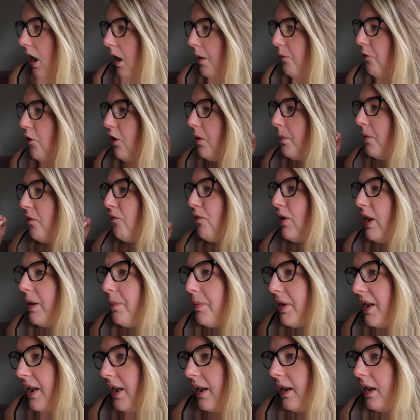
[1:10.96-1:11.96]
trying to be really
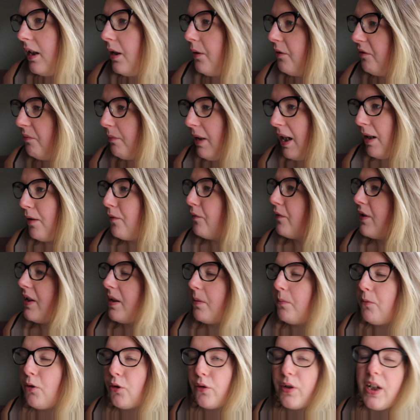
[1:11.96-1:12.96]
particular with my outfits.
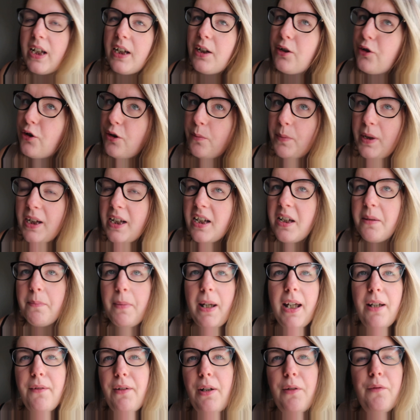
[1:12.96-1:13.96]
I'm not taking too many
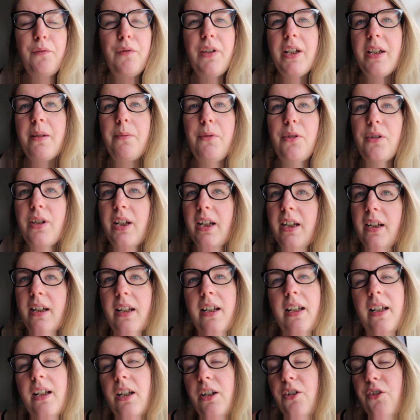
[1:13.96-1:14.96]
spare outfits. I'm not taking
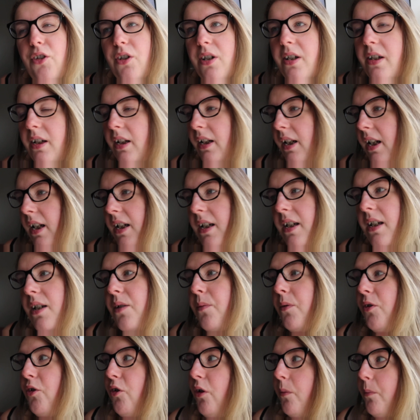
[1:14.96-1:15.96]
any like just in
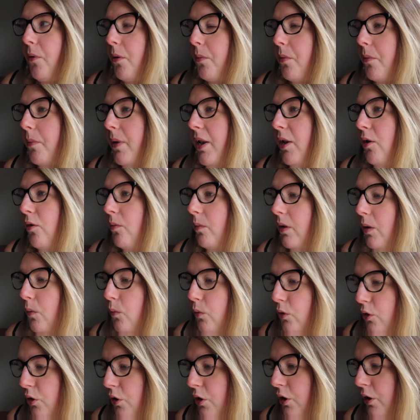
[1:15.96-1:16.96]
cases, which I probably normally
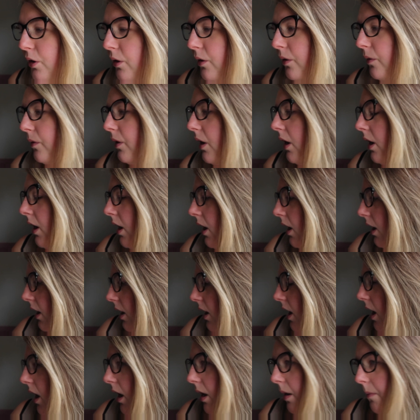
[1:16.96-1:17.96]
would do.
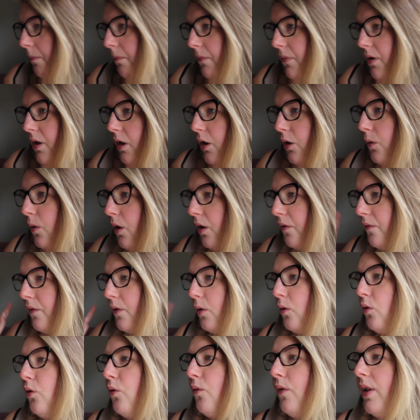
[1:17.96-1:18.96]
So I've
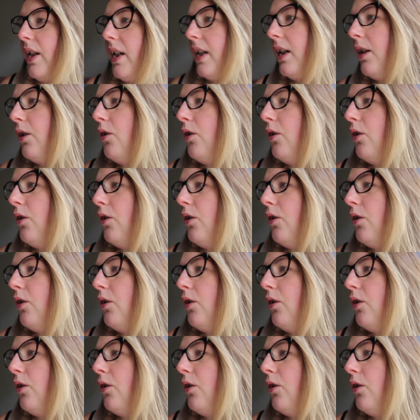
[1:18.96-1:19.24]
already